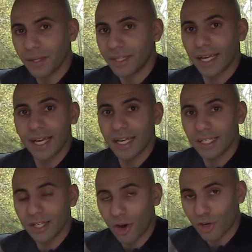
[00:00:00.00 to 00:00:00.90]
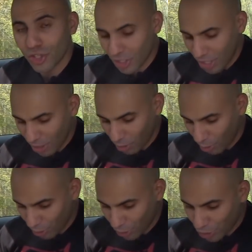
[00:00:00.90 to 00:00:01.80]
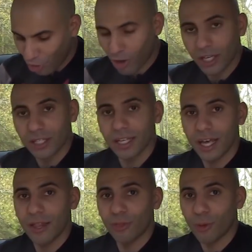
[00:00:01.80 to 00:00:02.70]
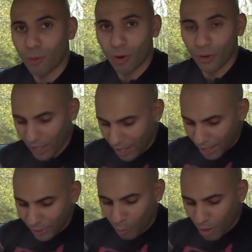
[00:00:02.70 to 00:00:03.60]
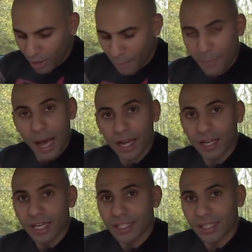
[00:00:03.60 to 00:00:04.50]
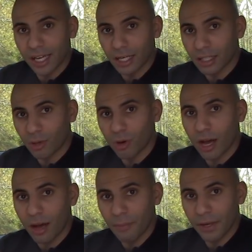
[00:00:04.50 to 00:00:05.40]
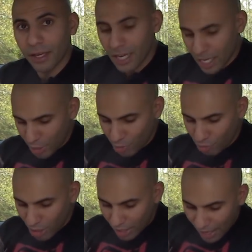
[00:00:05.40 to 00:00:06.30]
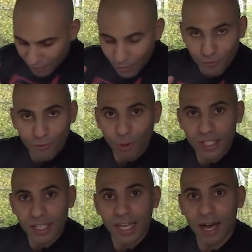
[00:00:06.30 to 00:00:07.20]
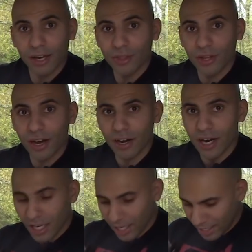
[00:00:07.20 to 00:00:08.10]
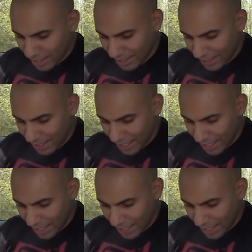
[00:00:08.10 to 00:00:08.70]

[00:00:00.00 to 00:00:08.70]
but they are still the strongest in the world. The one in the back, to get a little cup in, you really have to force it down in there, because